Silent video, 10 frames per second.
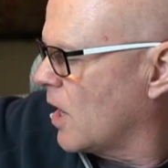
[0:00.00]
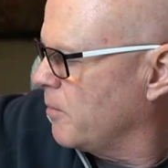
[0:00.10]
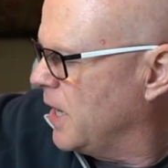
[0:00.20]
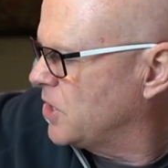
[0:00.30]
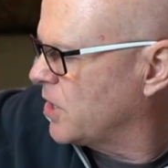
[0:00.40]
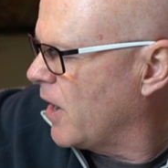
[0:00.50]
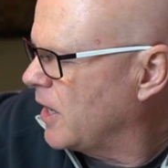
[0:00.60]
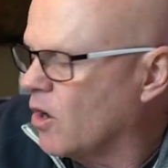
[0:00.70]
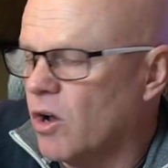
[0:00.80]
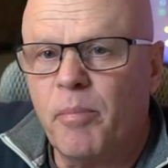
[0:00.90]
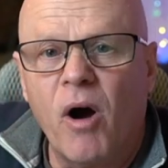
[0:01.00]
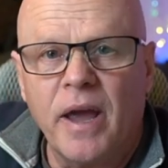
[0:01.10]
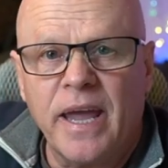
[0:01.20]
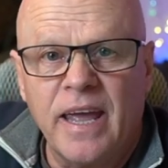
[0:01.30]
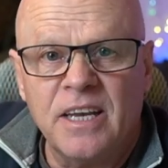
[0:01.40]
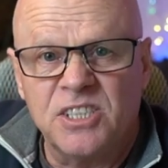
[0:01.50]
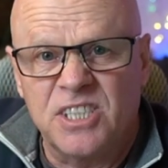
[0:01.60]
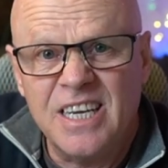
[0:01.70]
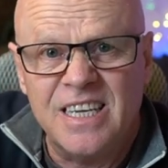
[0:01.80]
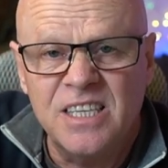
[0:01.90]
it means you've only got to buy
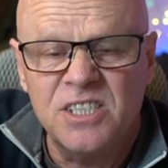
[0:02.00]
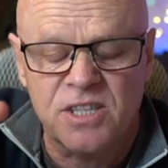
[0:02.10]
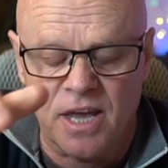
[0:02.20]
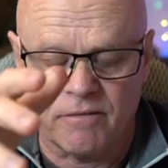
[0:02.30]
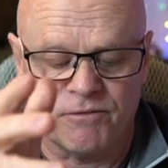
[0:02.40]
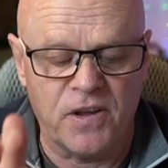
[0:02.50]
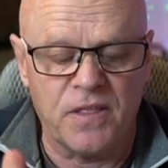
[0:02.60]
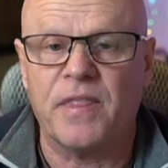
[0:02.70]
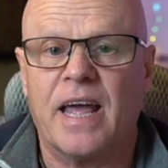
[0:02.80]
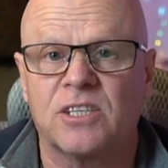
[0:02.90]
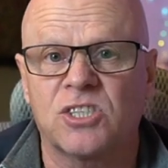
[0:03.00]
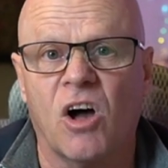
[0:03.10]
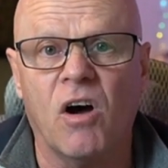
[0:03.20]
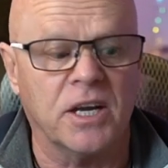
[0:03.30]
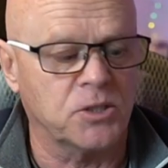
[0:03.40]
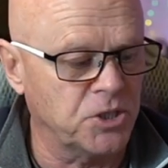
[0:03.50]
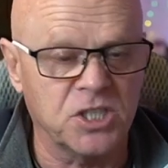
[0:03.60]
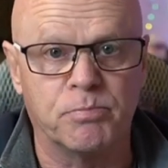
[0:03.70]
NDs that fit that size, which is